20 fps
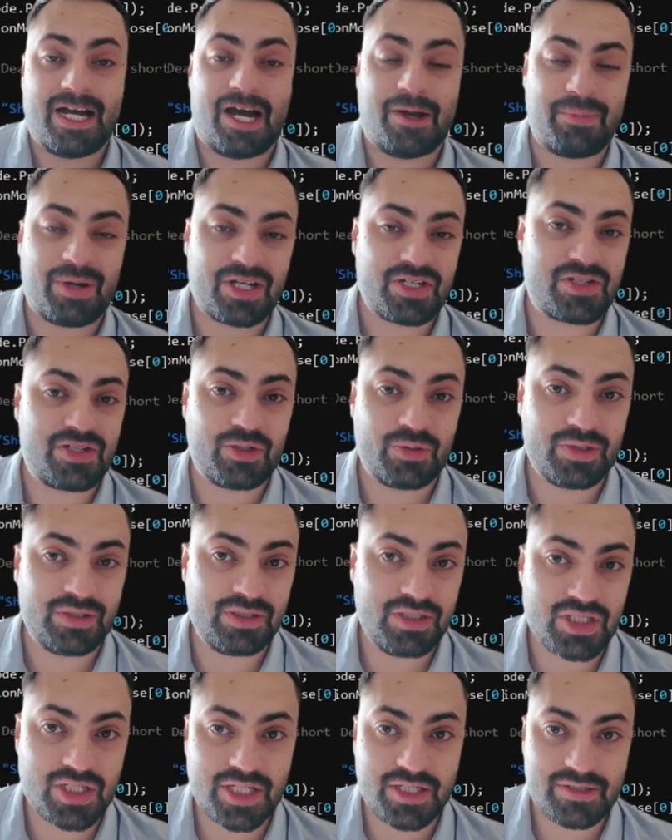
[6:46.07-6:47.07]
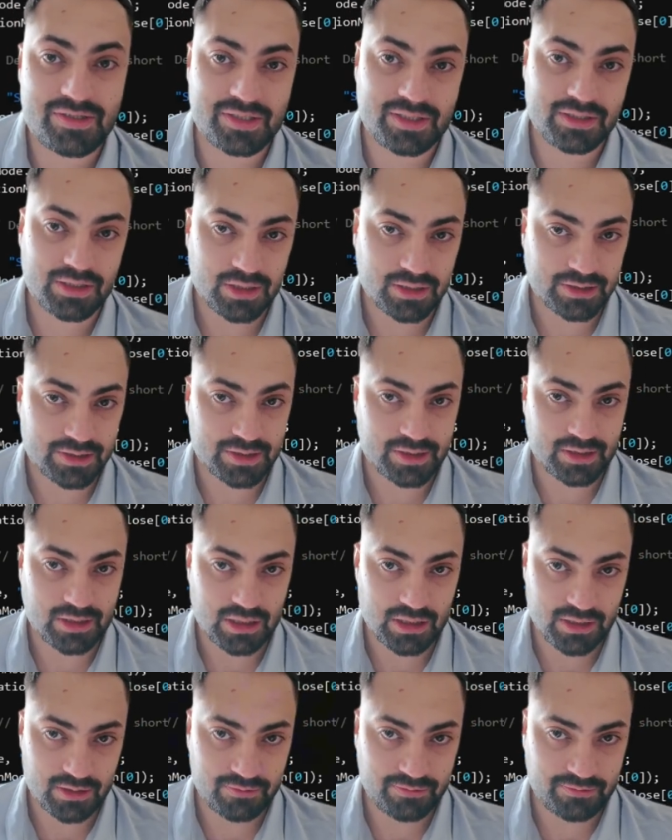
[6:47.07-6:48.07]
I'm actually going to change the color
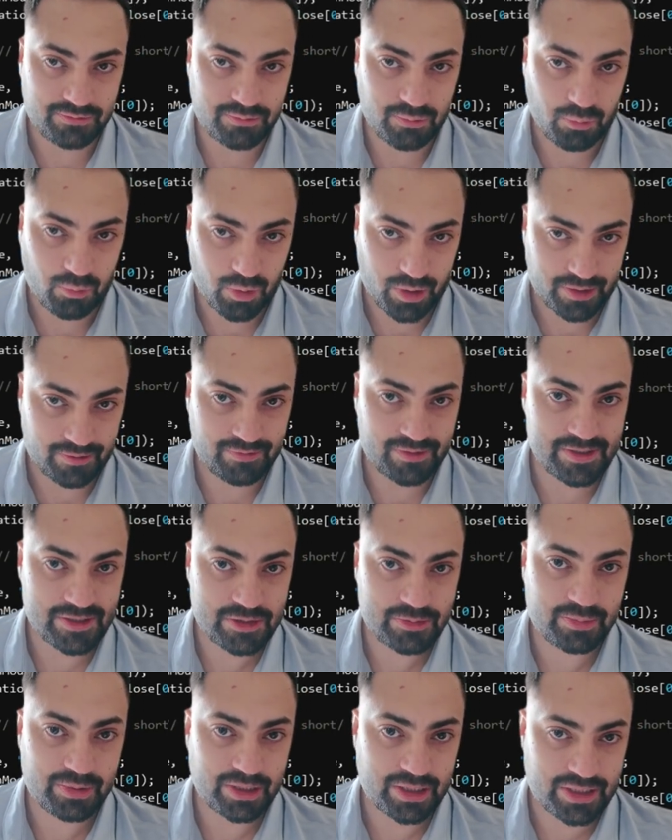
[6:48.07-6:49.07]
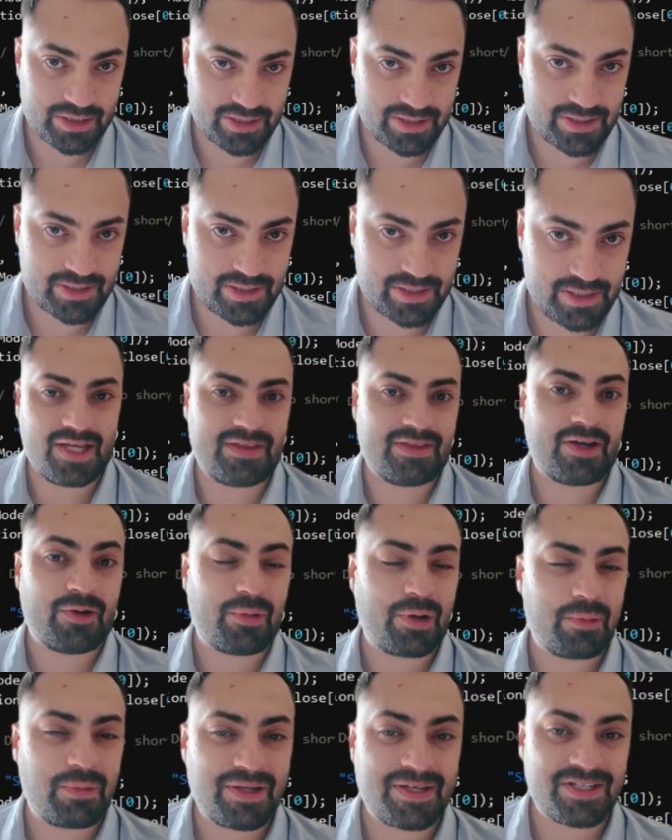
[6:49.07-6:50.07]
of one of these plots, and that
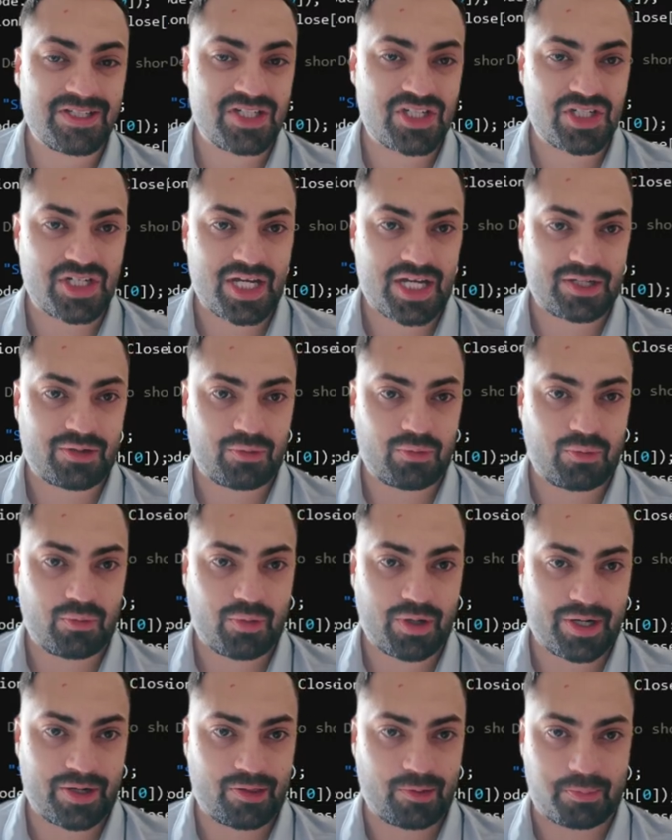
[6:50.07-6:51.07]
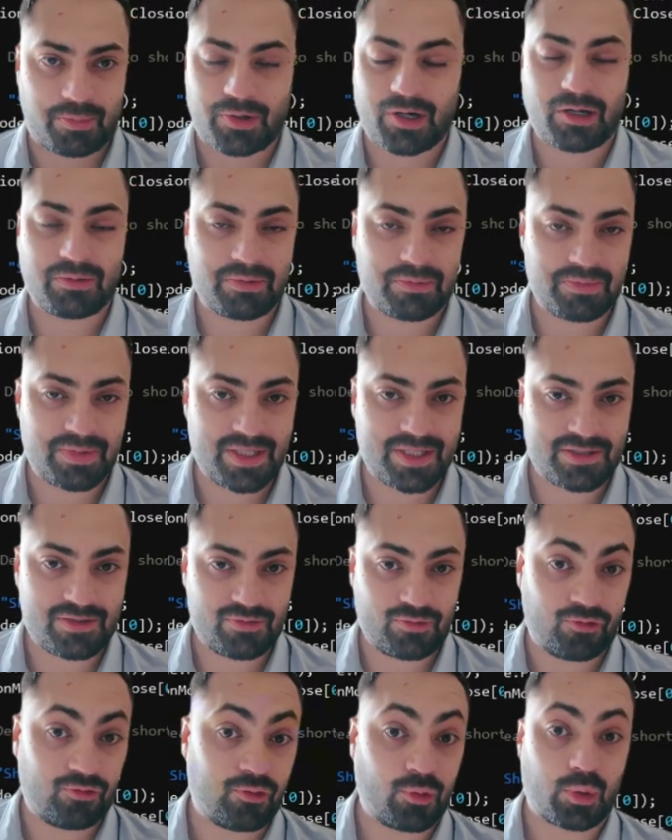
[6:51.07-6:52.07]
way we can check where the problem is
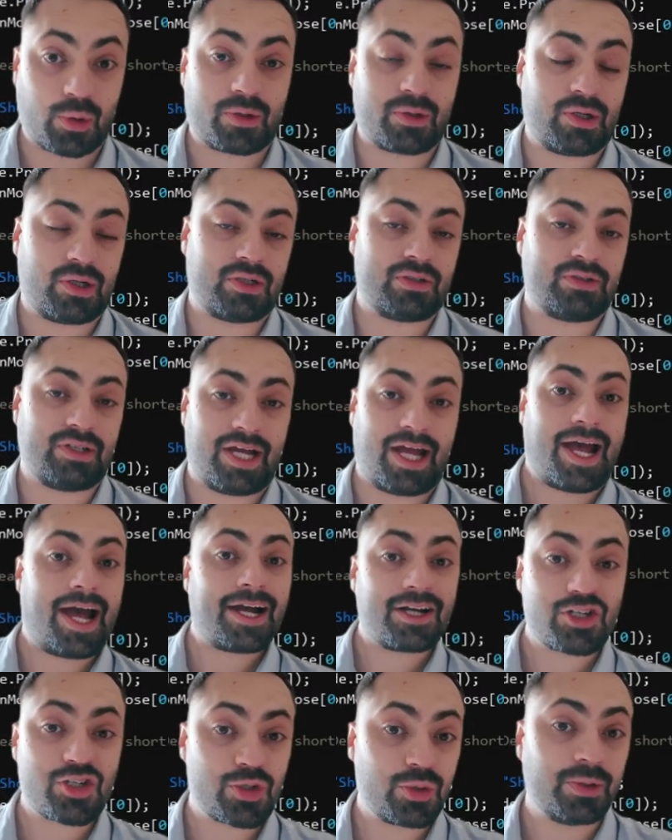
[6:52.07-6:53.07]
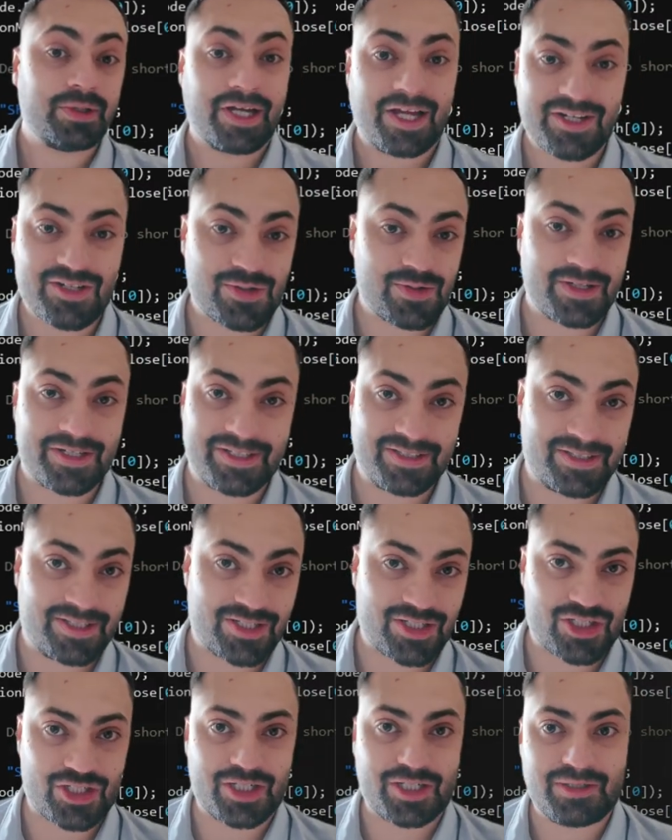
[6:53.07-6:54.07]
for our actual entry
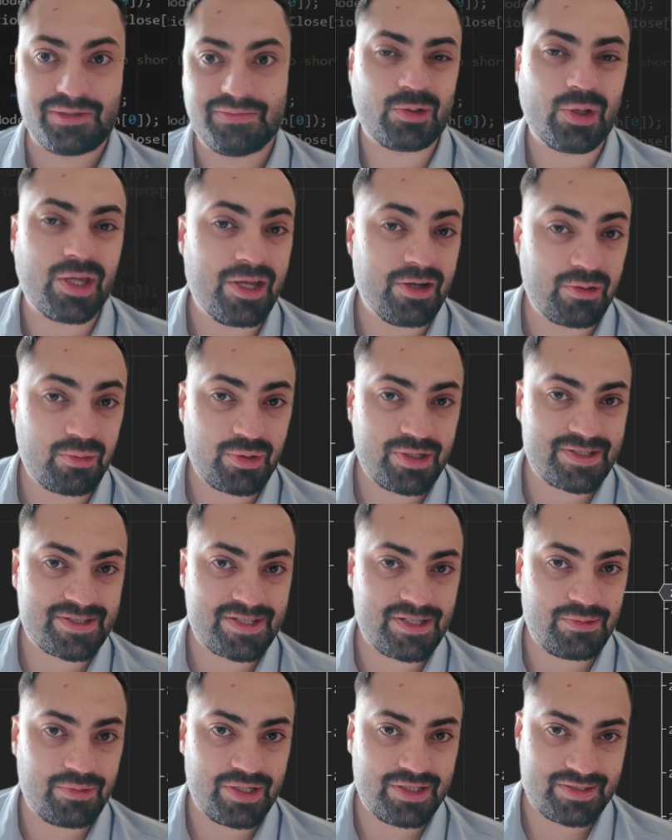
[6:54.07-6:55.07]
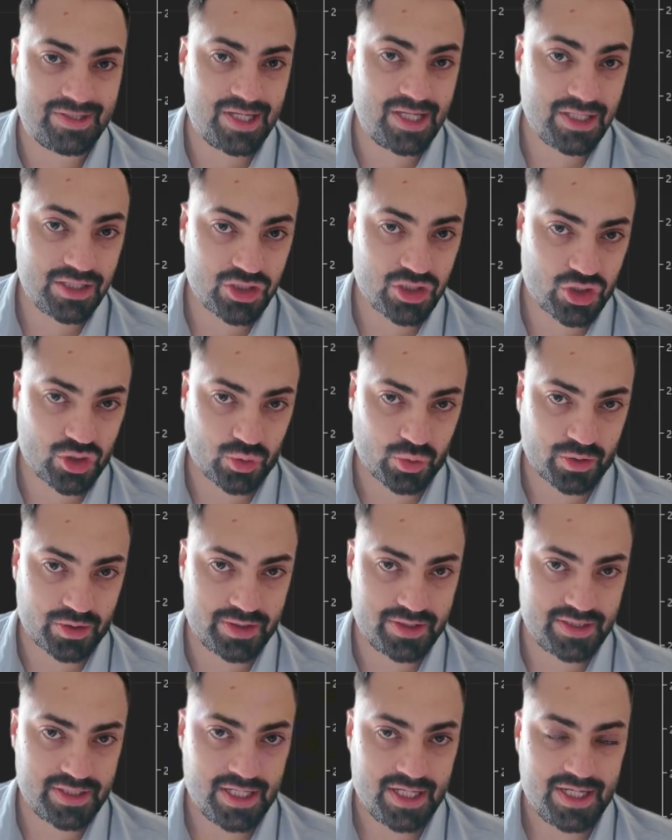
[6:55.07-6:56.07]
condition. So here we see we take
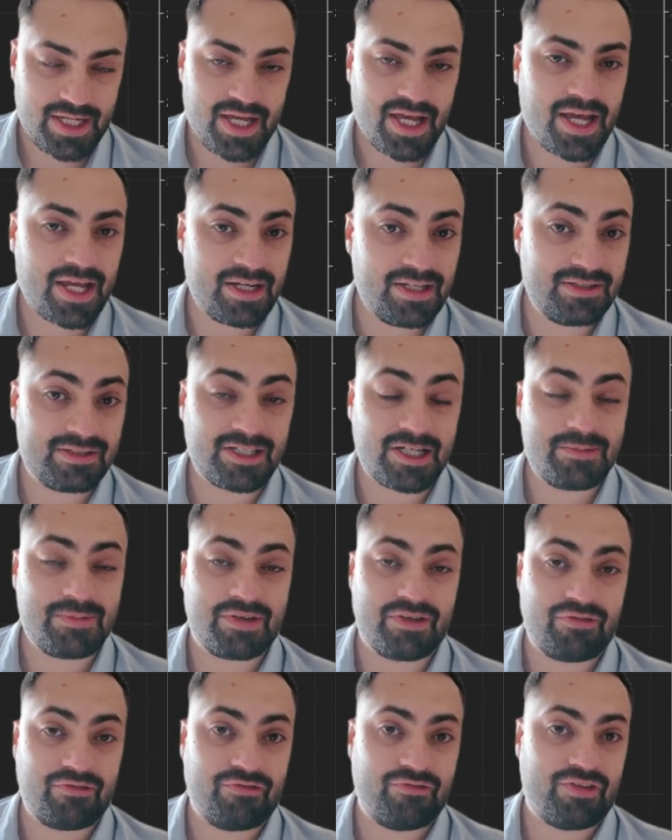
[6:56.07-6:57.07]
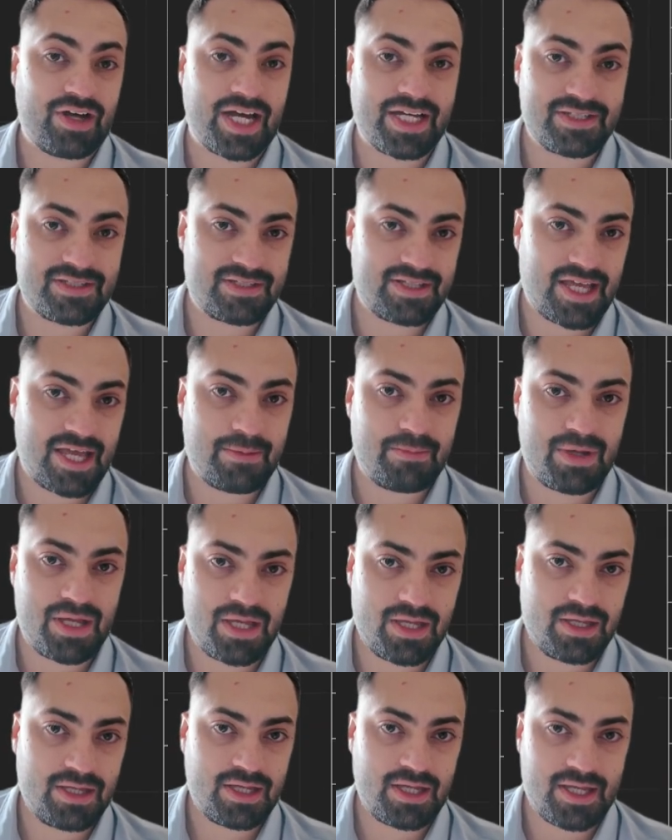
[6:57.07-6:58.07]
short anytime the fast M
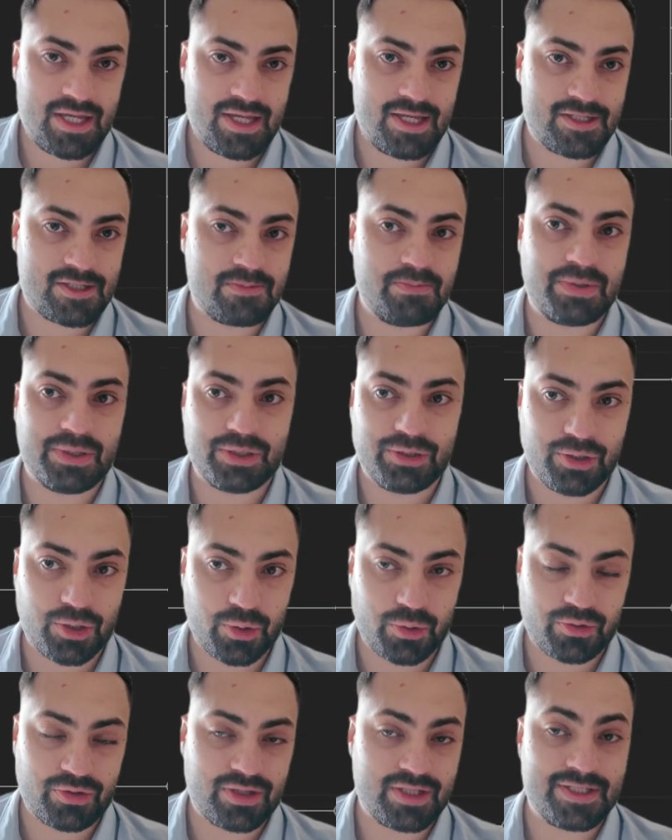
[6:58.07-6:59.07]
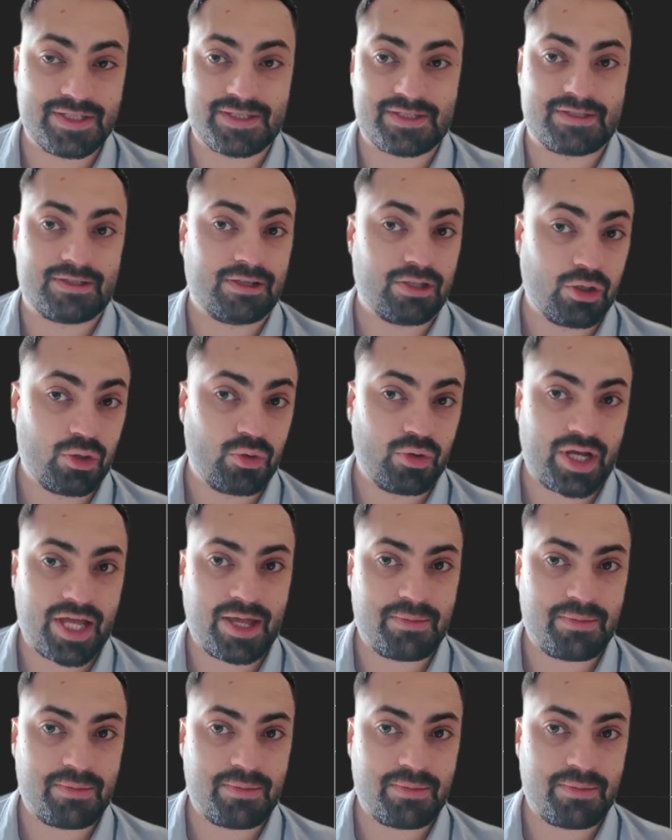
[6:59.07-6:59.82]
A is below the slow